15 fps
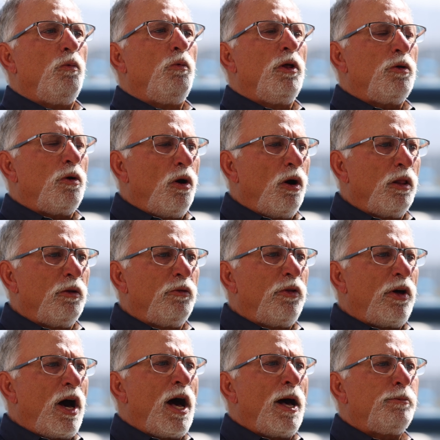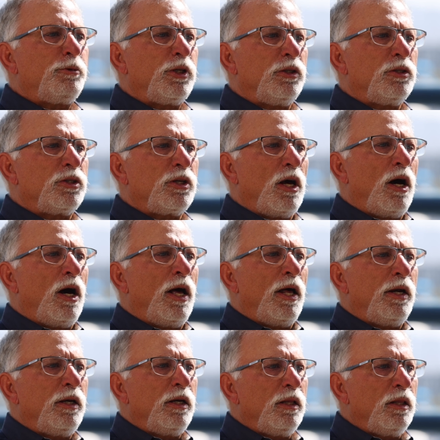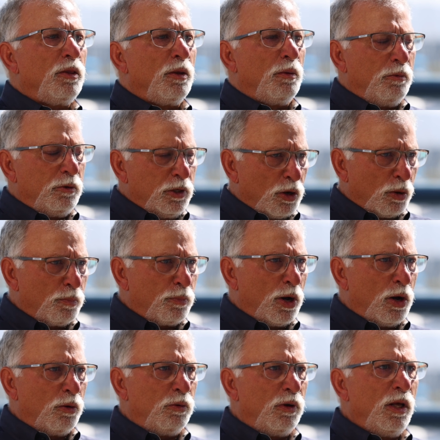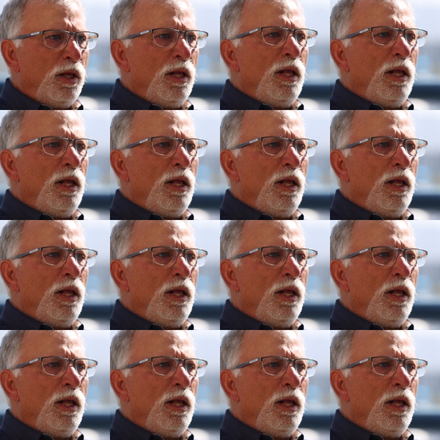with all of the options on your boat.